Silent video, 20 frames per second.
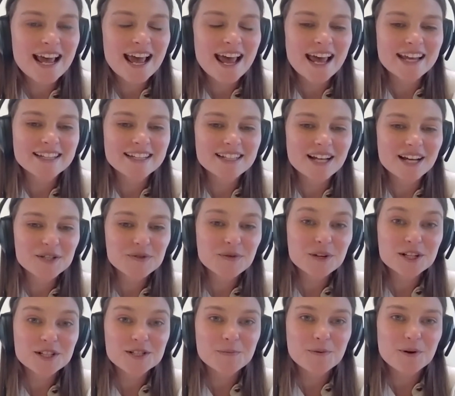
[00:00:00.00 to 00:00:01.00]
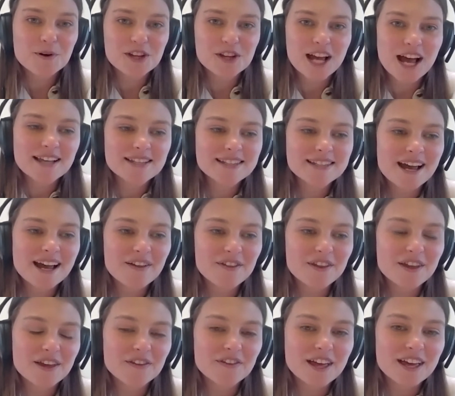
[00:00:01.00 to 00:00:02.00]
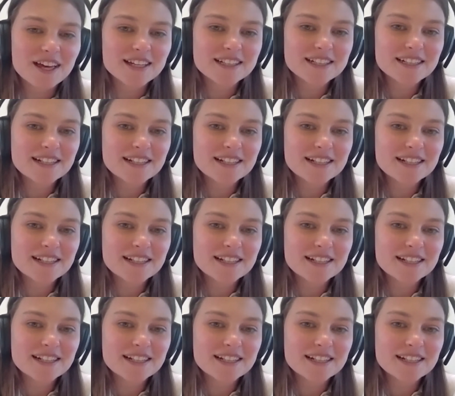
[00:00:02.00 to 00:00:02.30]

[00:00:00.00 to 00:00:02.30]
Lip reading: And I just wanted to put the ask out there that